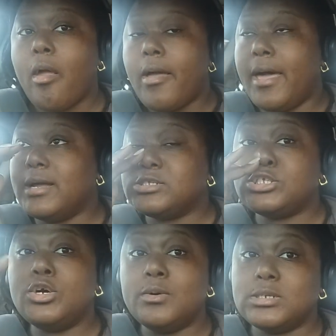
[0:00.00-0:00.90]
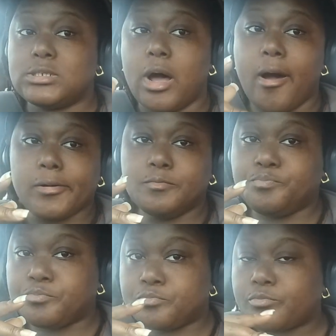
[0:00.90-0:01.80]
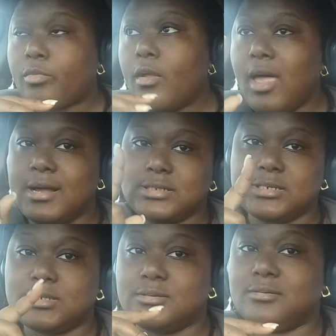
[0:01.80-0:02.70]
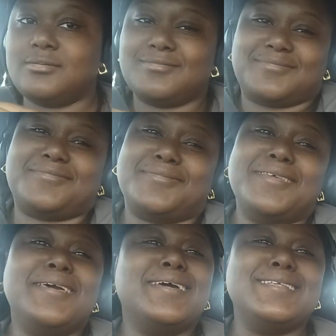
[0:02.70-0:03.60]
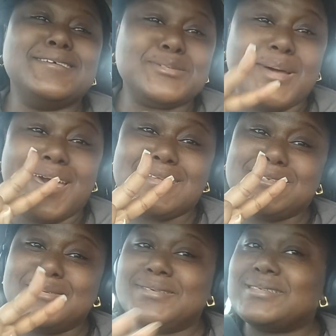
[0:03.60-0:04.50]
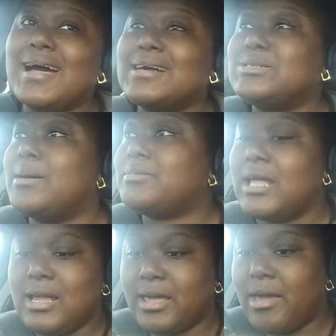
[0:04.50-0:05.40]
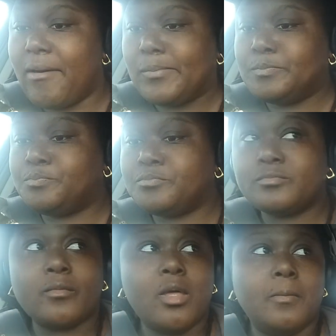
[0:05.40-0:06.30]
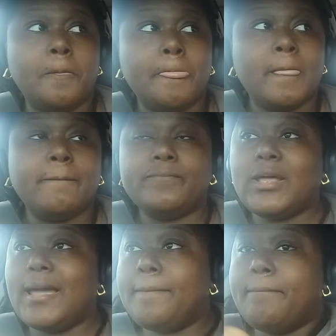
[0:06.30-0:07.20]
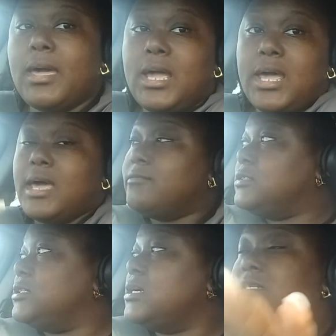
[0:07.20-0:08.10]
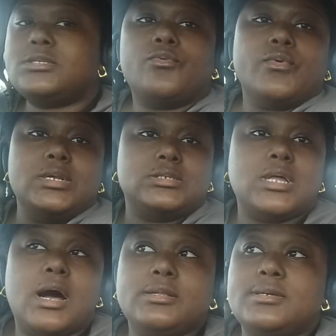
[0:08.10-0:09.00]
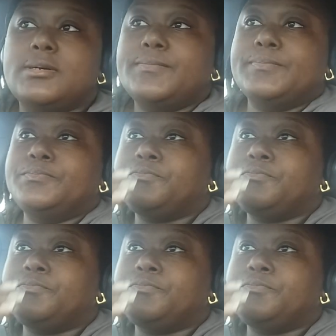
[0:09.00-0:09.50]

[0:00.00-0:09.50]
had two in stock. I said two. This one had two in stock. So I'm thinking they may have just restocked them